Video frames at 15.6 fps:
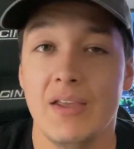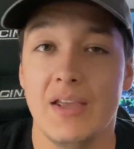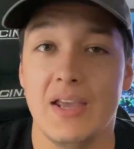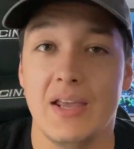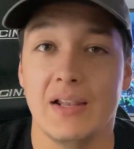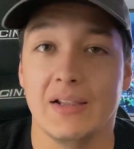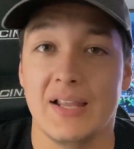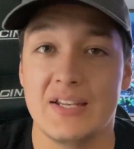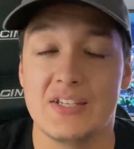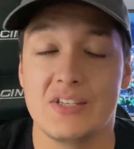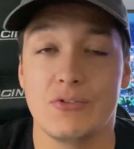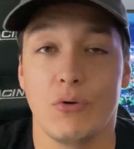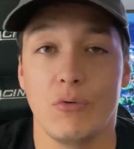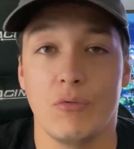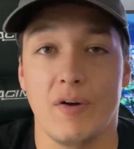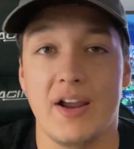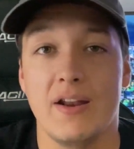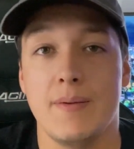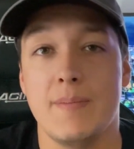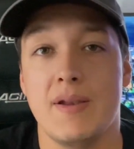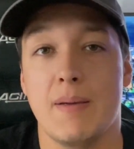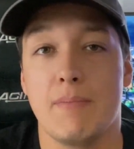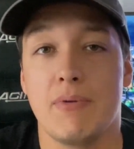And let's throw a
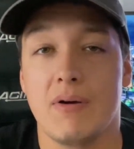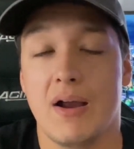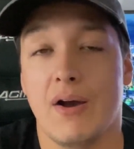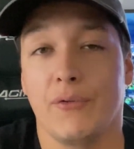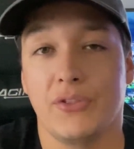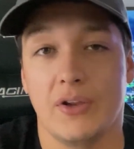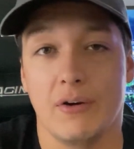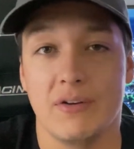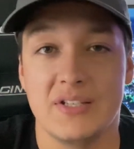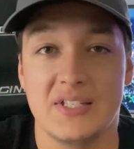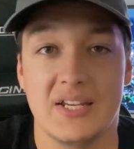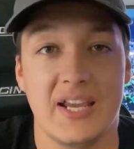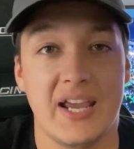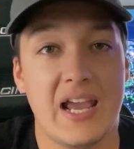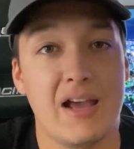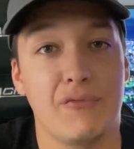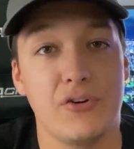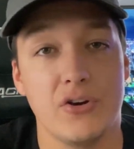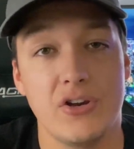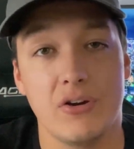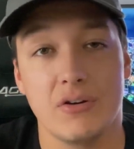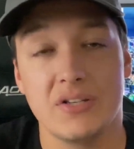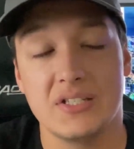random number out there and say after
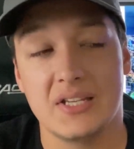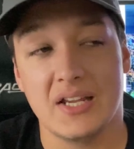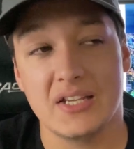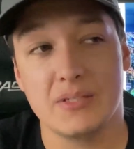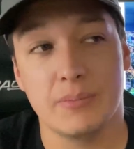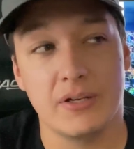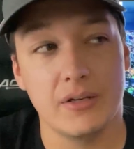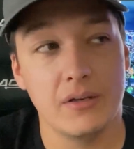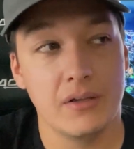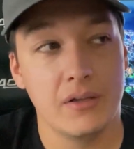your assessment,